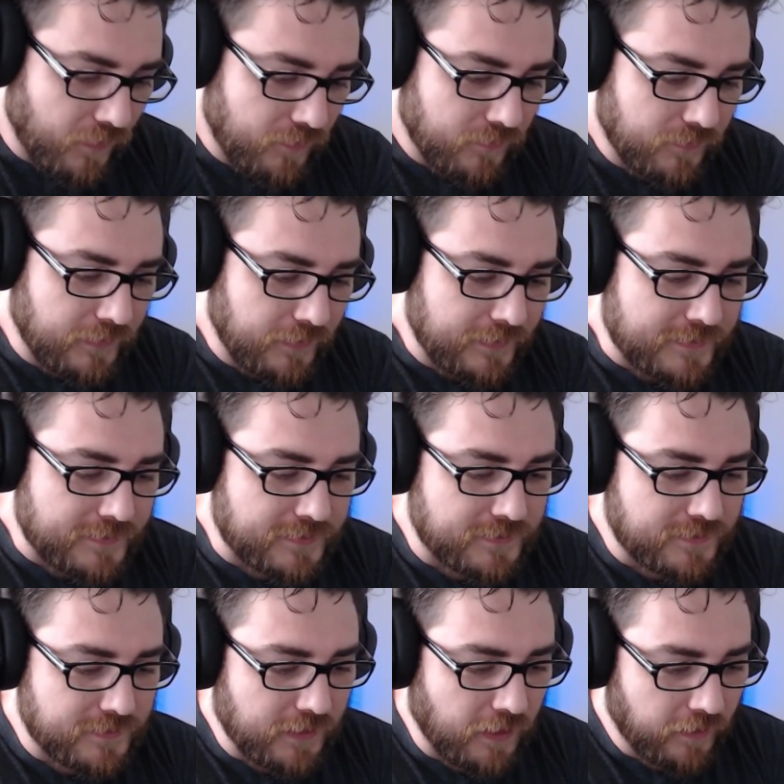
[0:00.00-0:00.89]

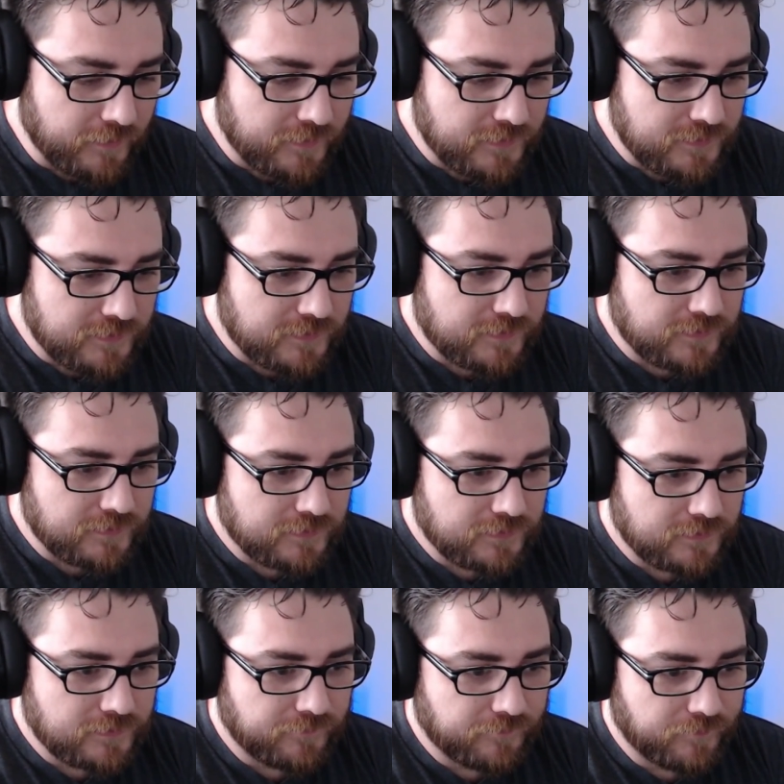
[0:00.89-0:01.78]
It does
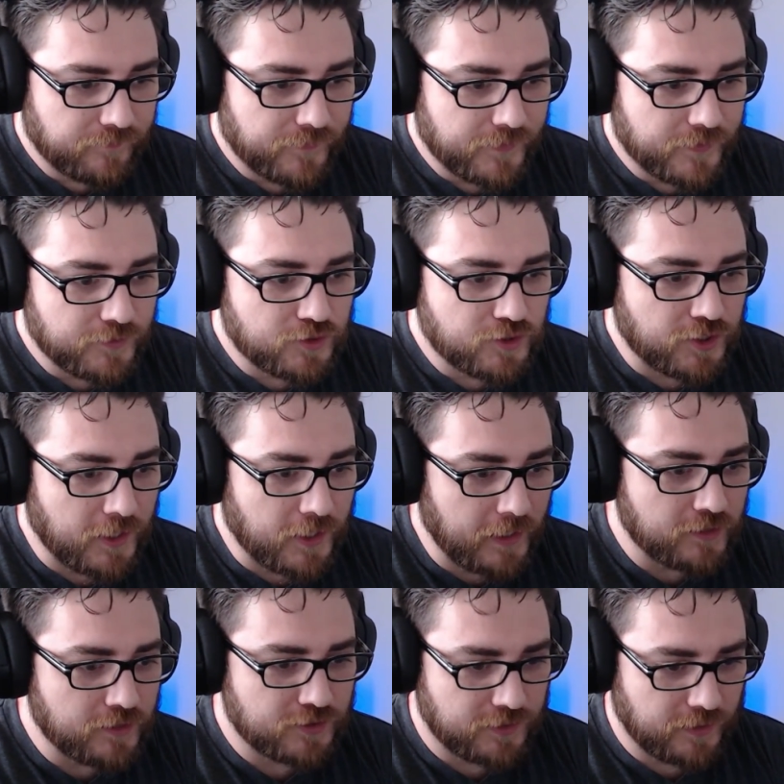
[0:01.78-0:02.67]

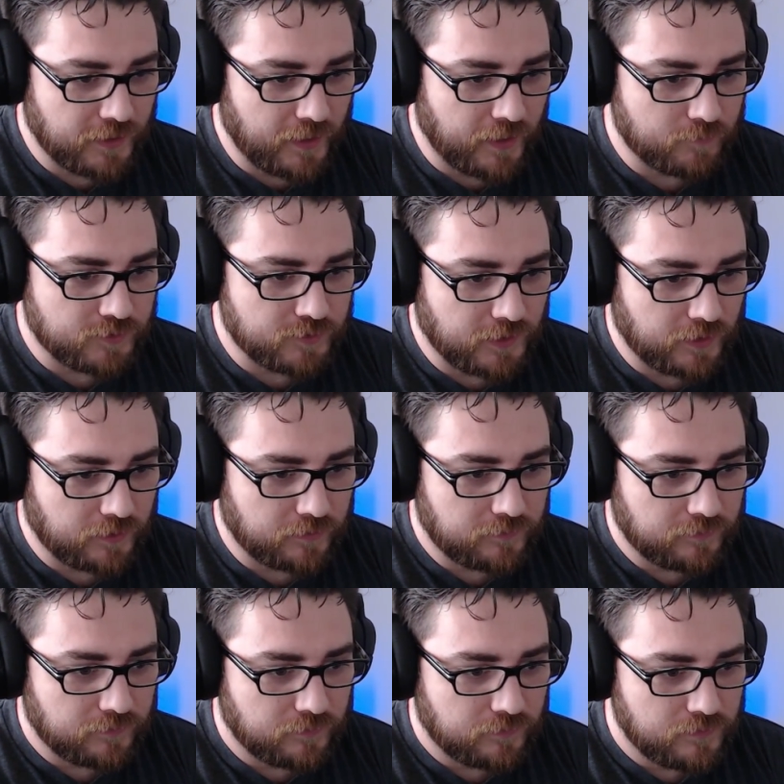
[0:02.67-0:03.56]
change the
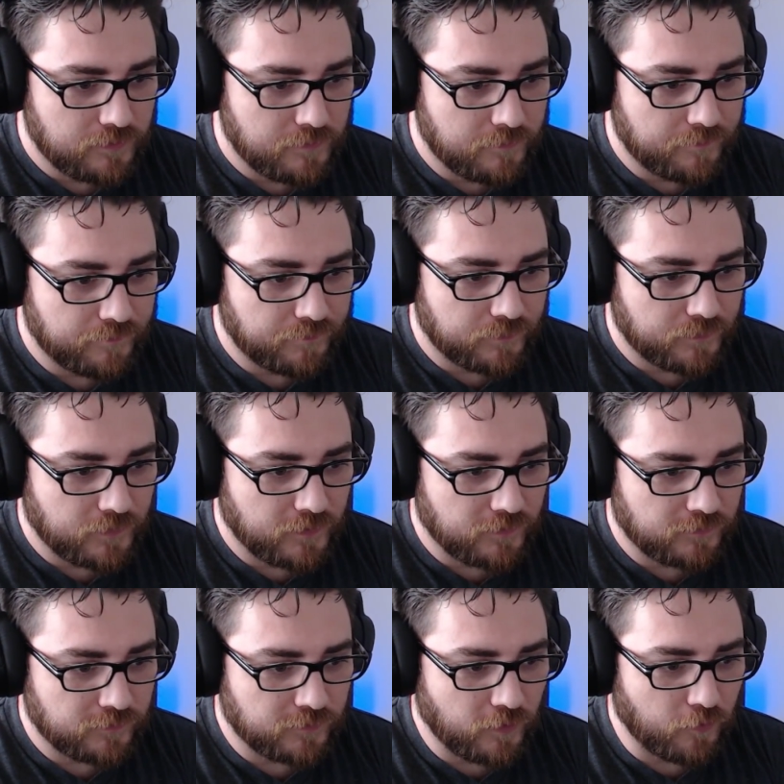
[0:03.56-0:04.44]
object.
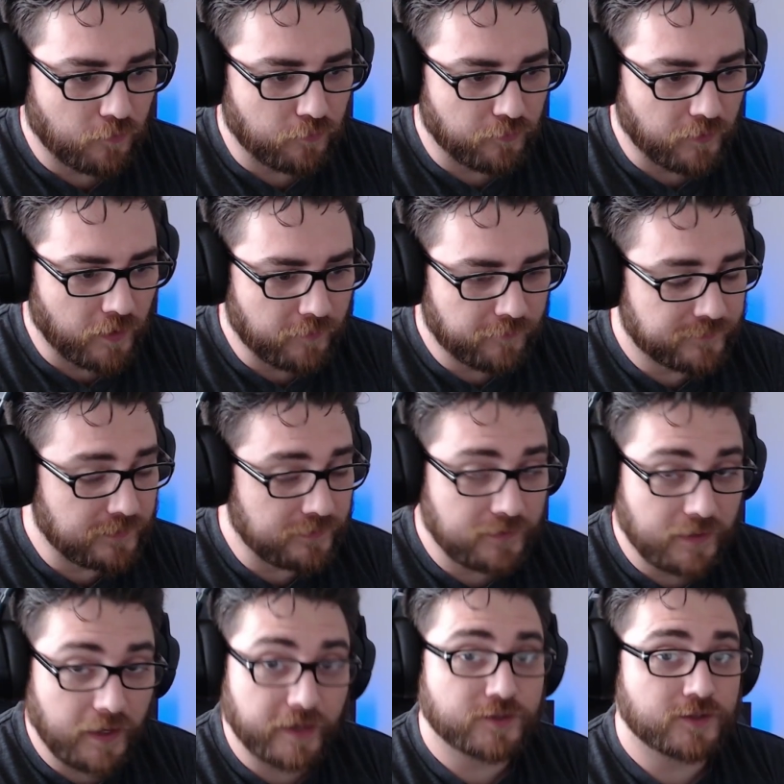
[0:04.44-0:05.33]
So rough did
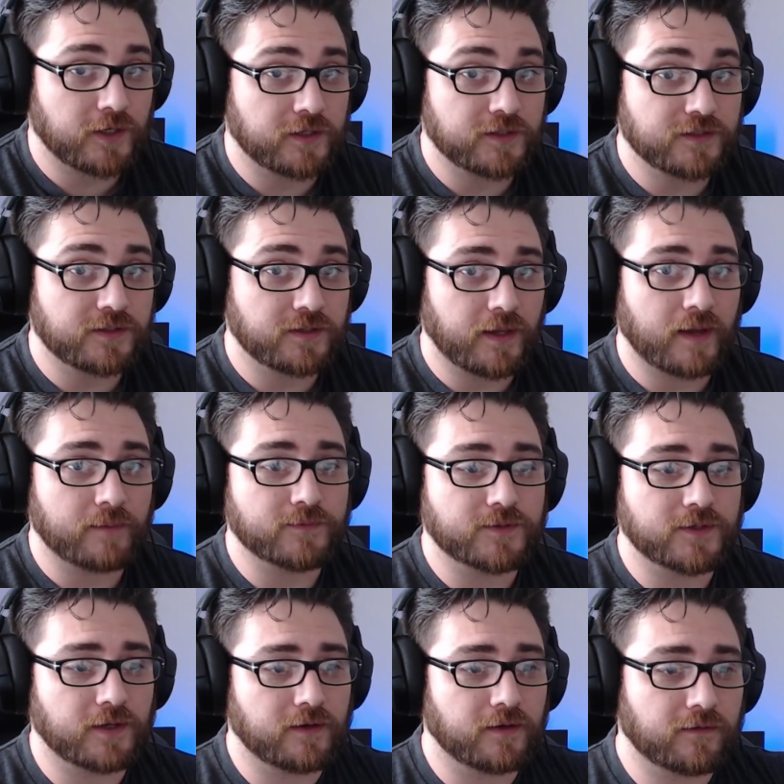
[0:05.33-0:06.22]
not change the
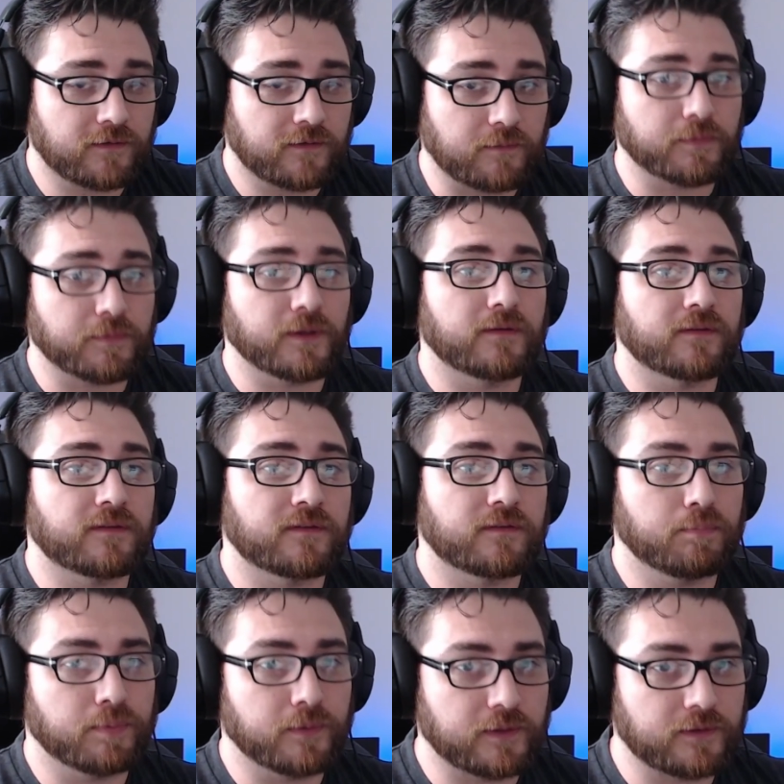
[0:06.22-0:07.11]
object, it simply
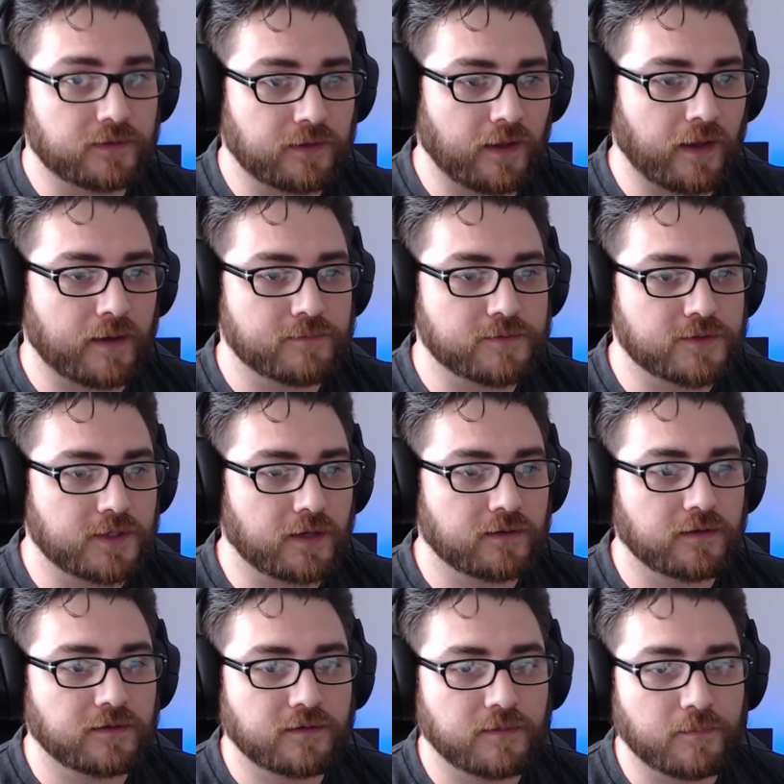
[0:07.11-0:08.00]
split the object
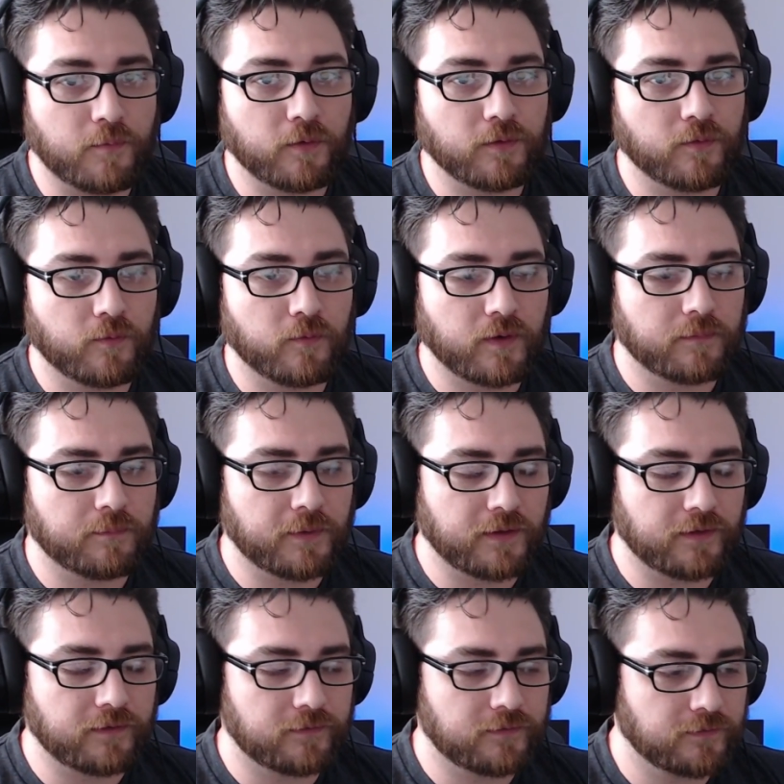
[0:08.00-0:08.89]
into more than one
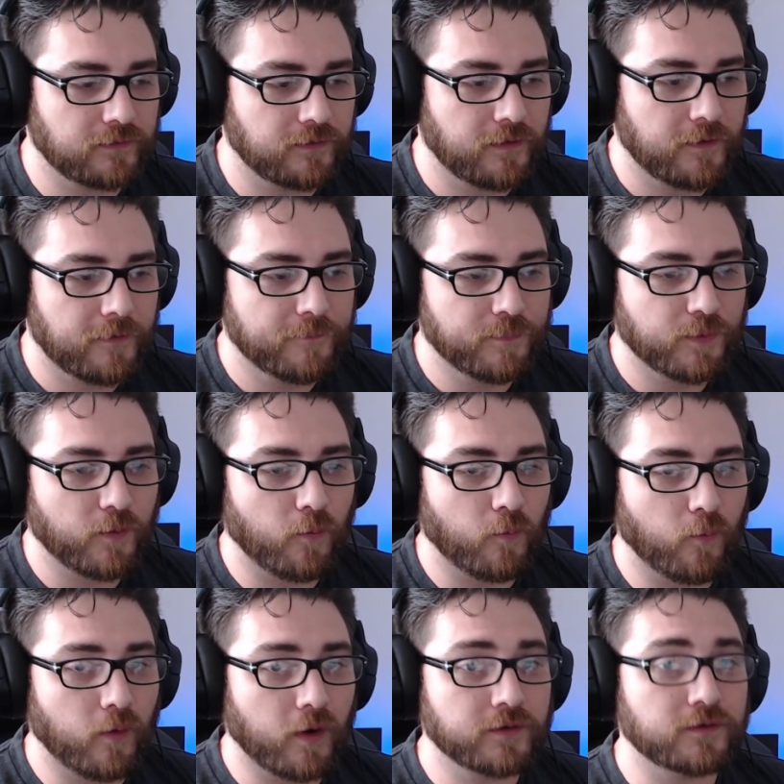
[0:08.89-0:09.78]
piece.
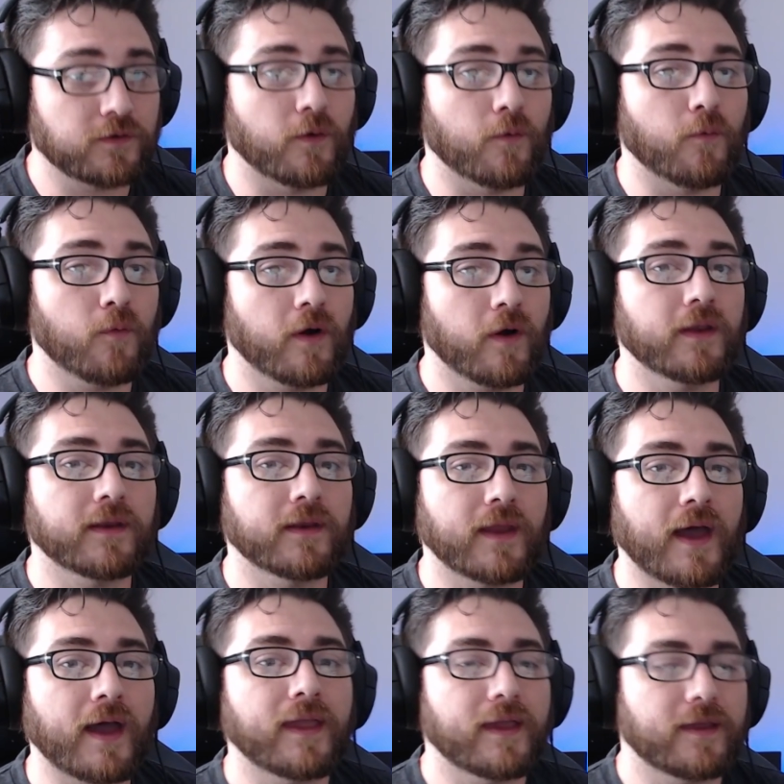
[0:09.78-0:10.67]
1-to-1
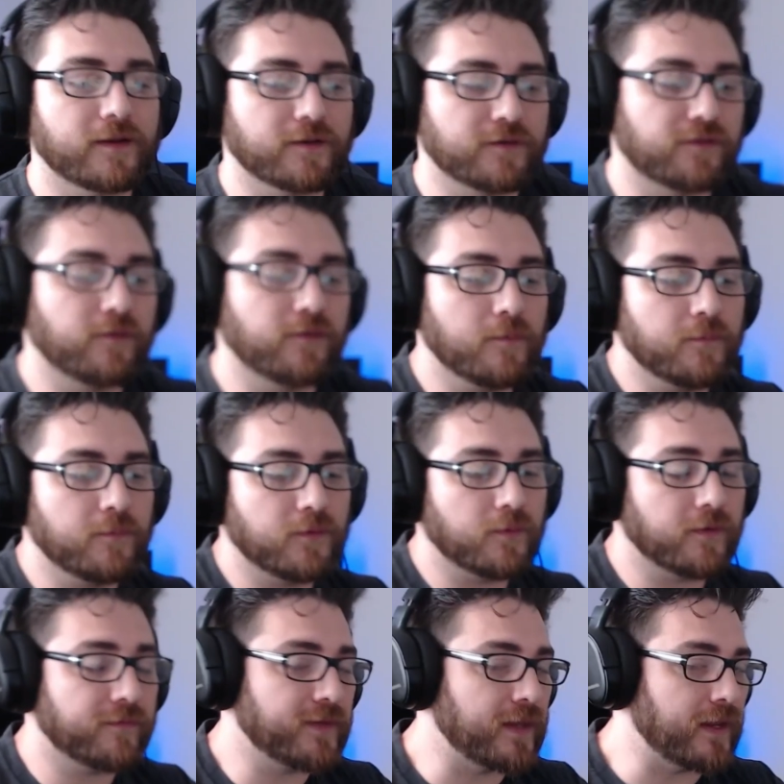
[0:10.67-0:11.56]
I had assumed would
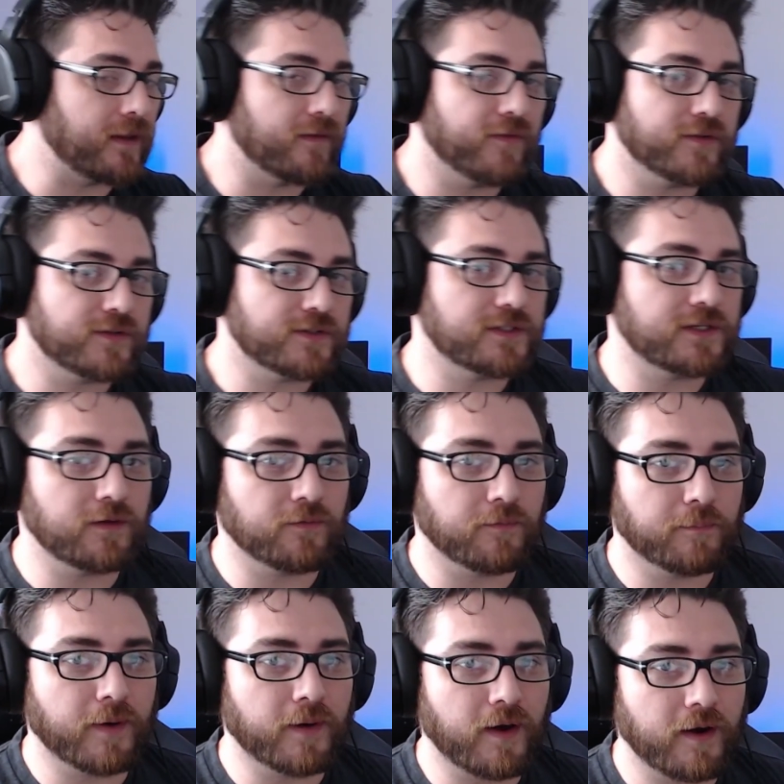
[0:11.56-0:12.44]
have taken the steel
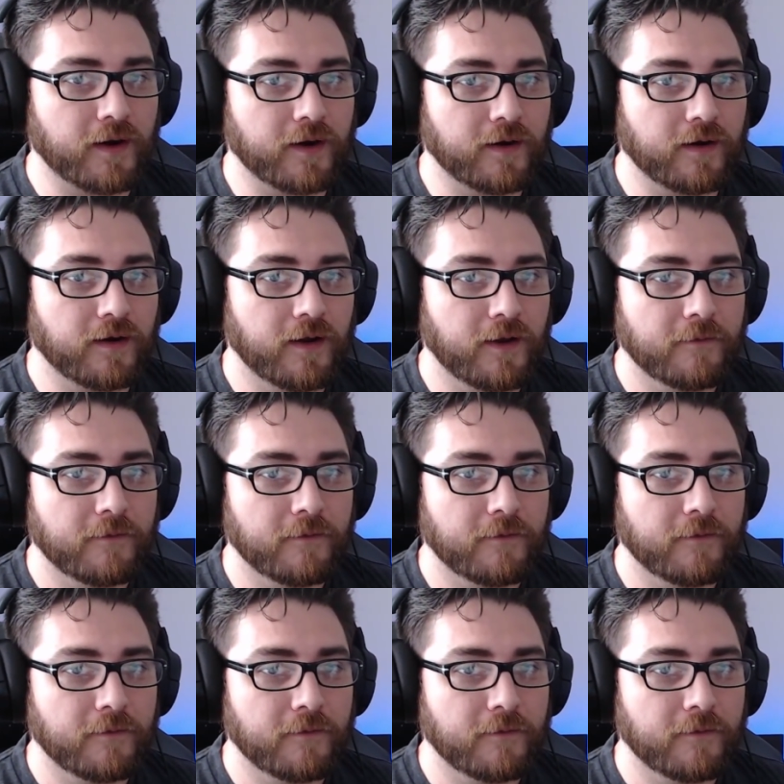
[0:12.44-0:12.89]
bar